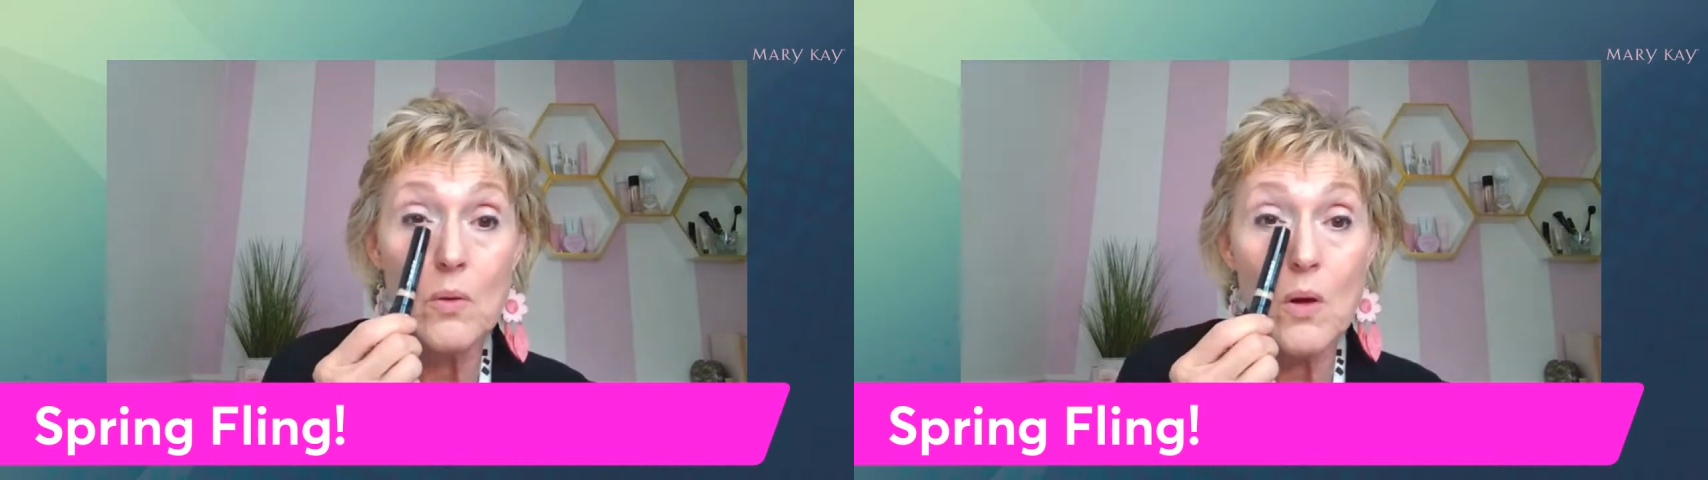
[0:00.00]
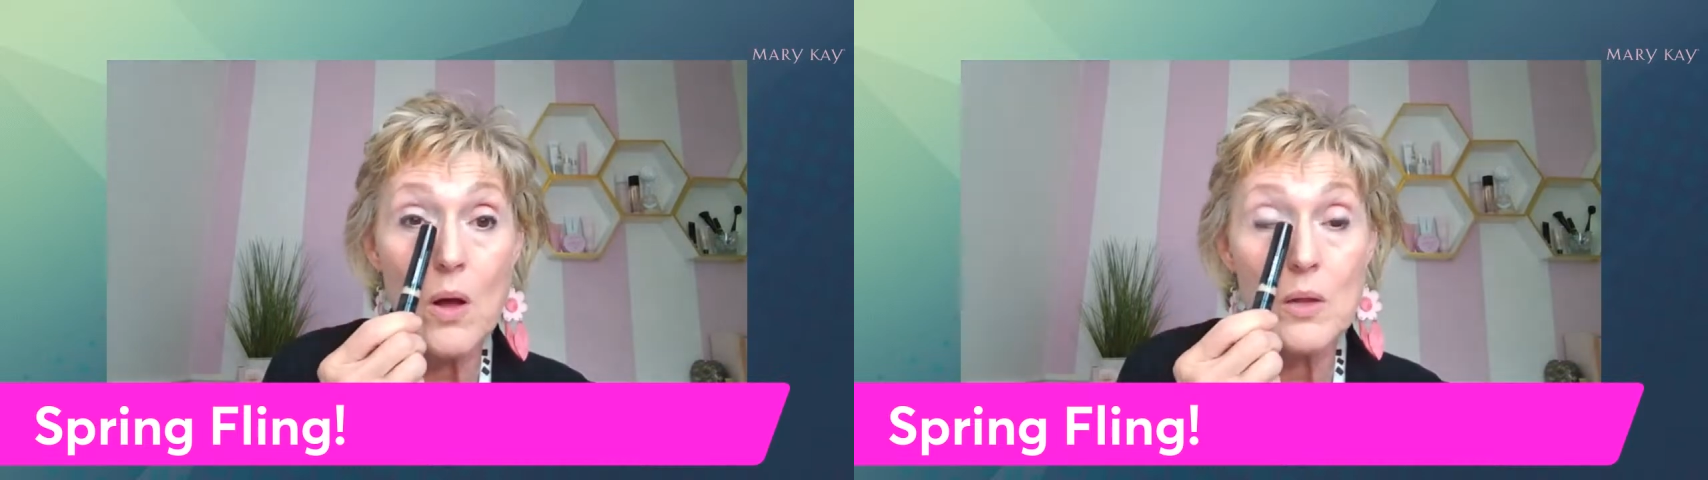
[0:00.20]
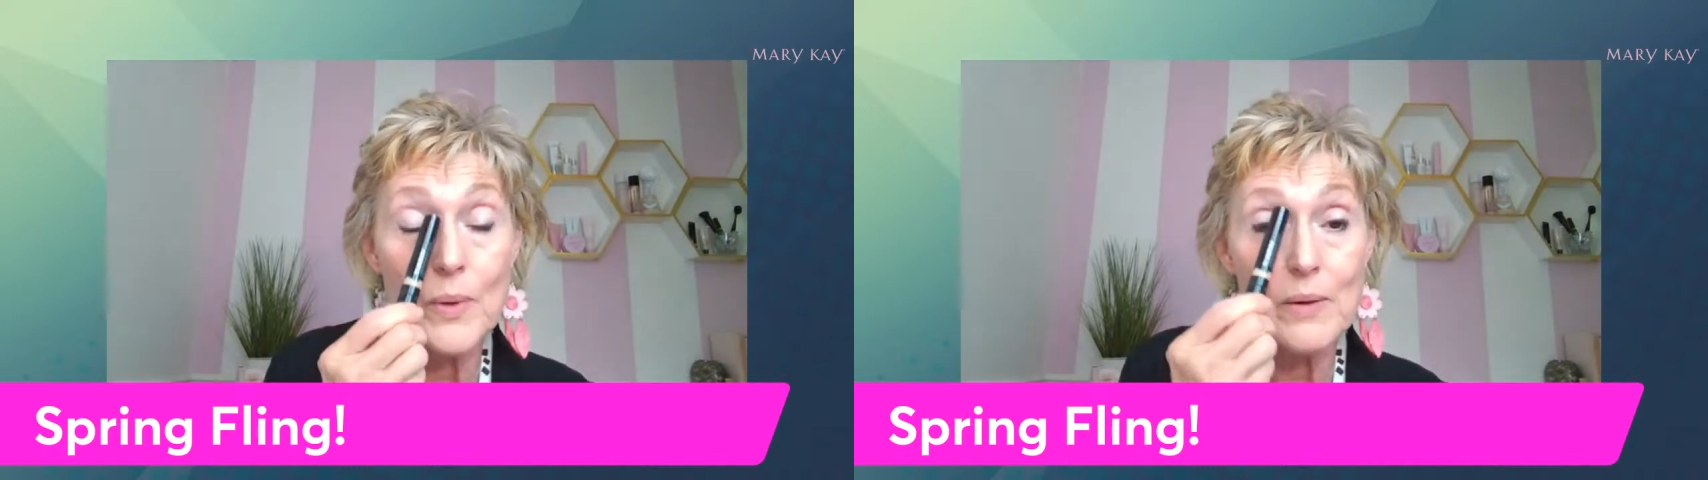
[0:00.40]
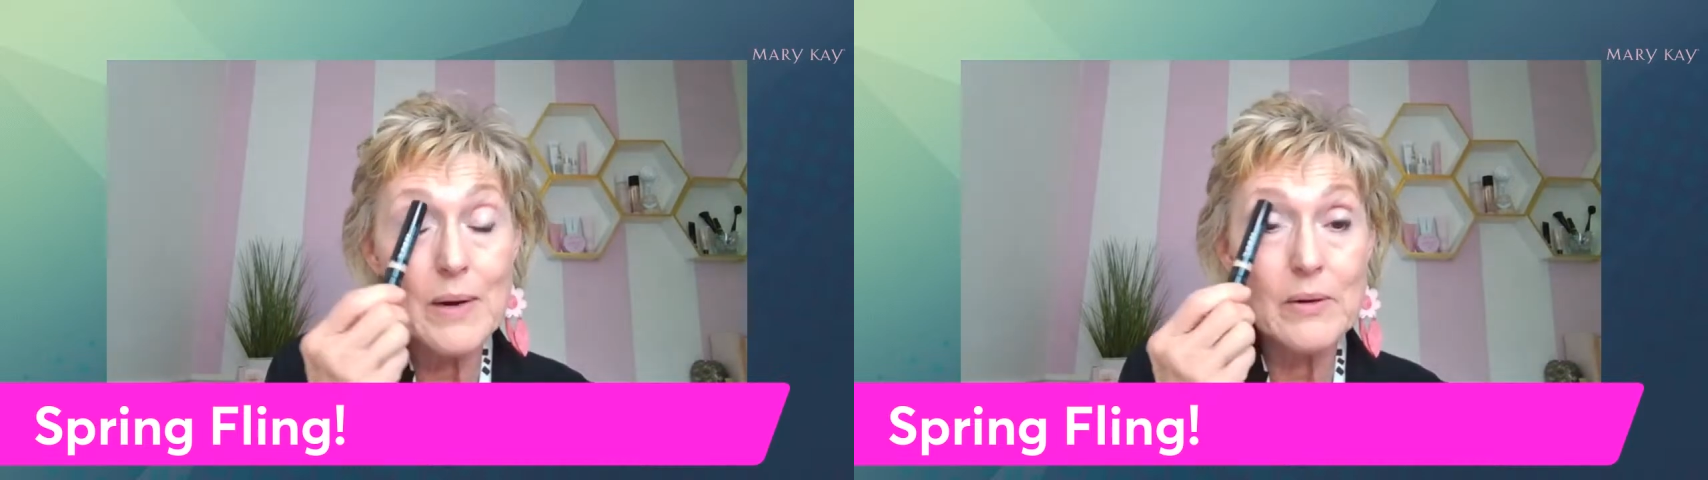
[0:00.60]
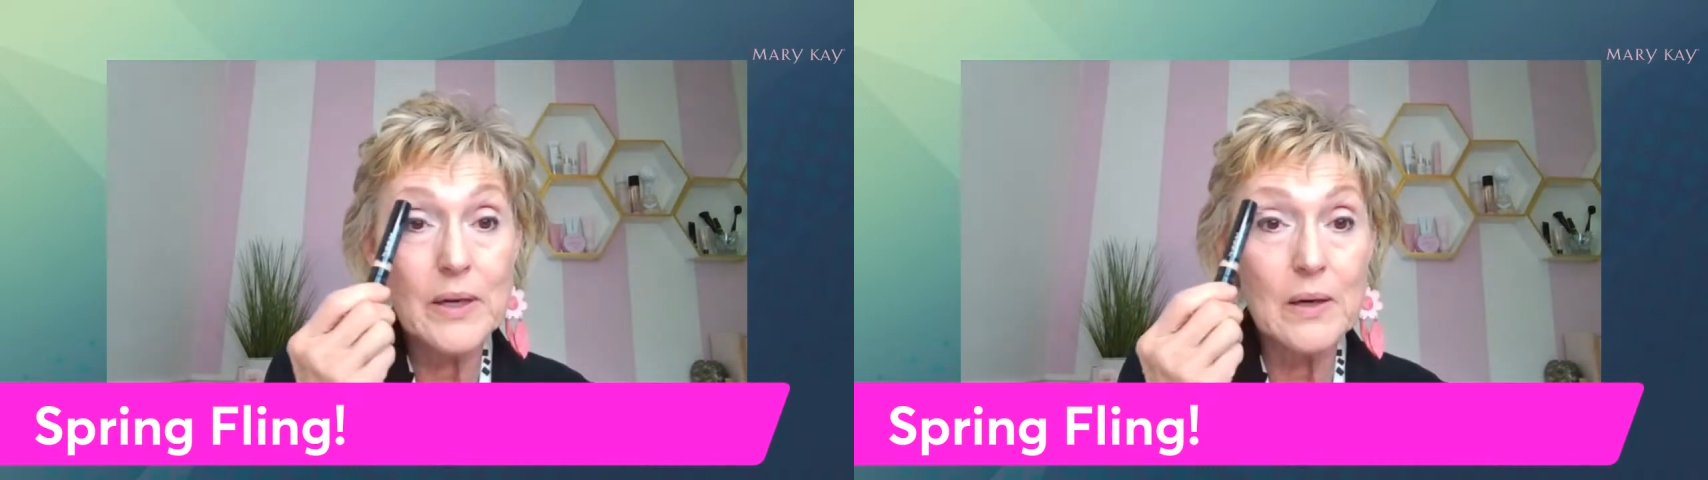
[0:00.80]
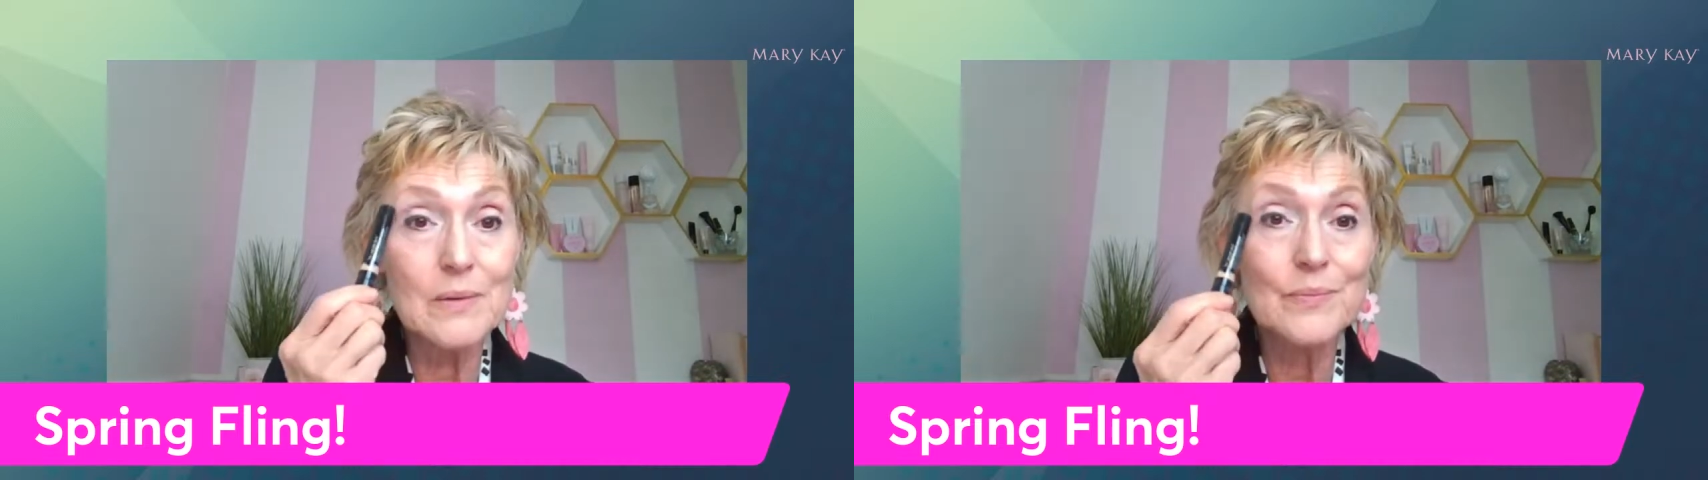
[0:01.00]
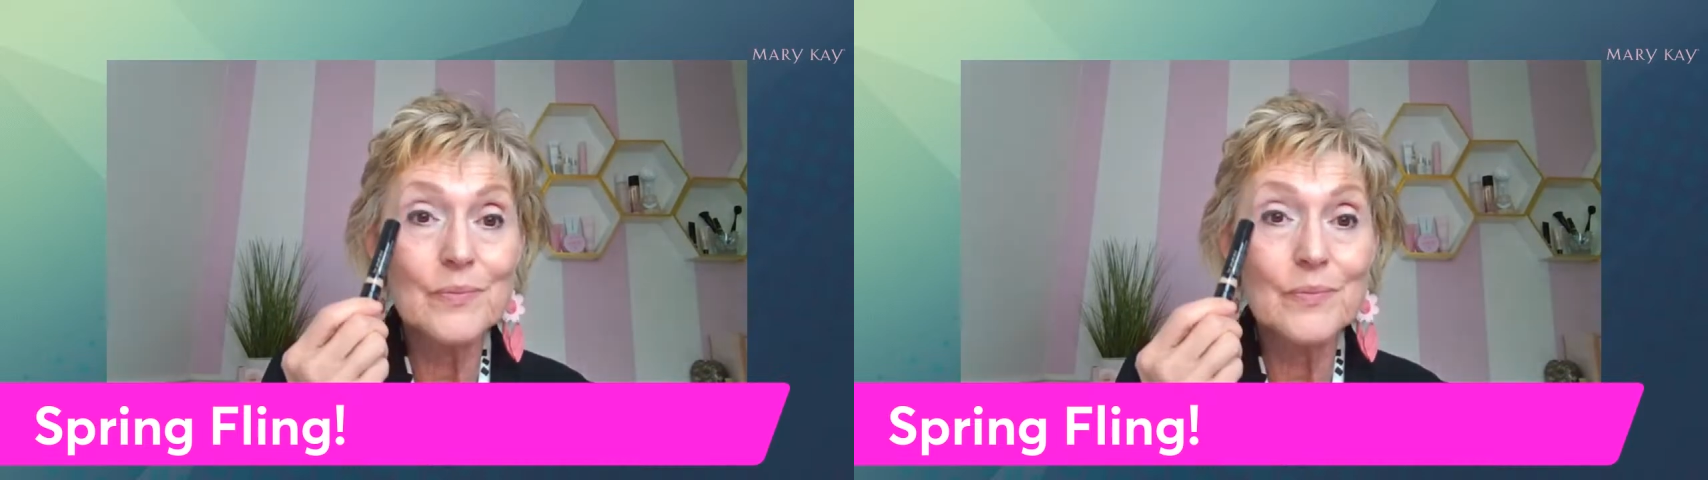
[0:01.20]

all the way around here.